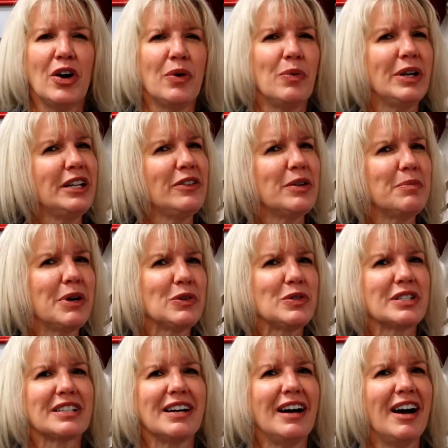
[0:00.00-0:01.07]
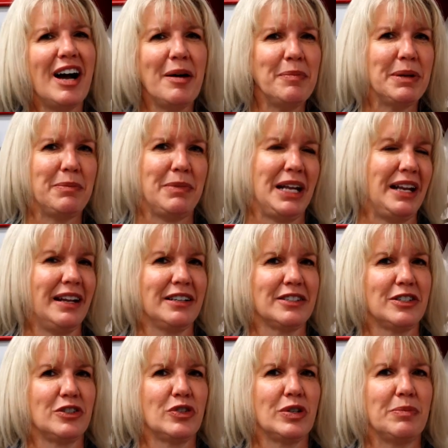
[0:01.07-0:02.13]
One of the most common
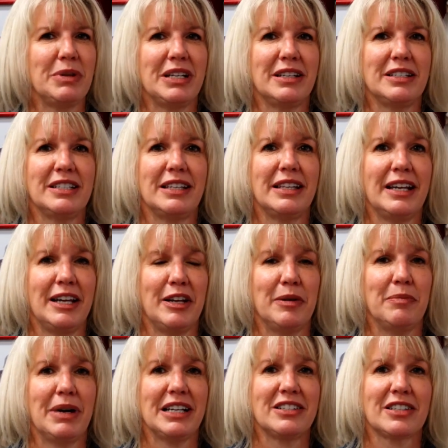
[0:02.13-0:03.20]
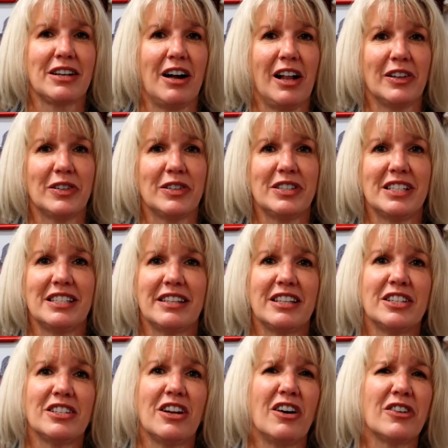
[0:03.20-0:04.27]
meanings attributed to the hymn by scholars is the
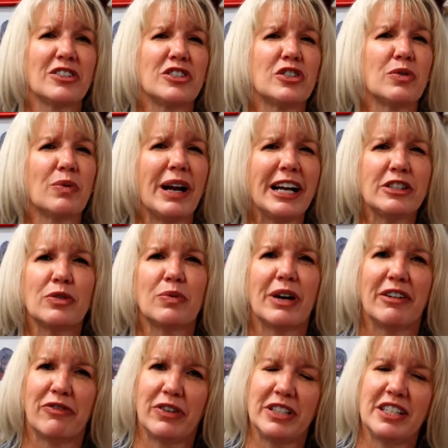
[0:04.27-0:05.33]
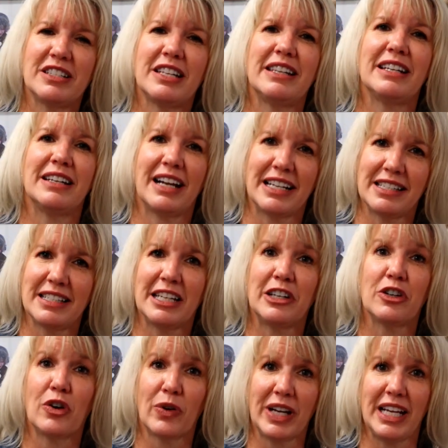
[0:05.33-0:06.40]
song's direct reference to the Nicene
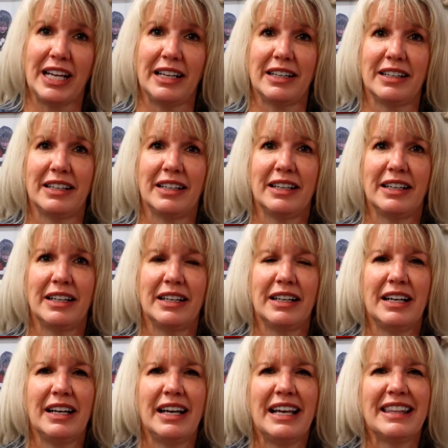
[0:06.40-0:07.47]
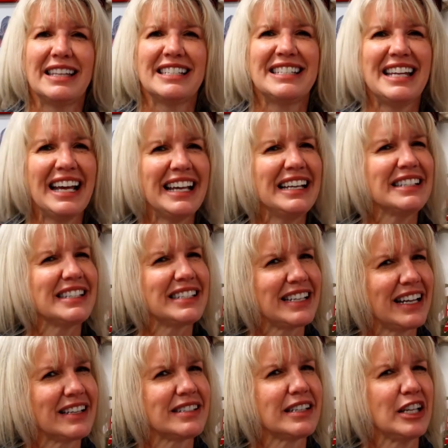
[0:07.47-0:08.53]
Creed. The second
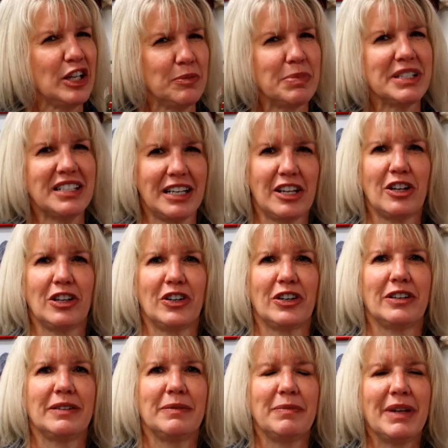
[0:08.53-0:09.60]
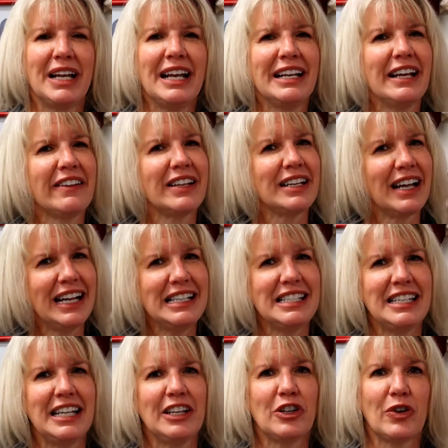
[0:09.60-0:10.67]
stanza in particular, now, the
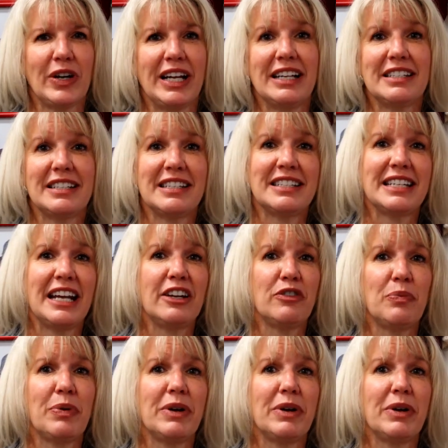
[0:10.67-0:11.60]
Nicene Creed is a state of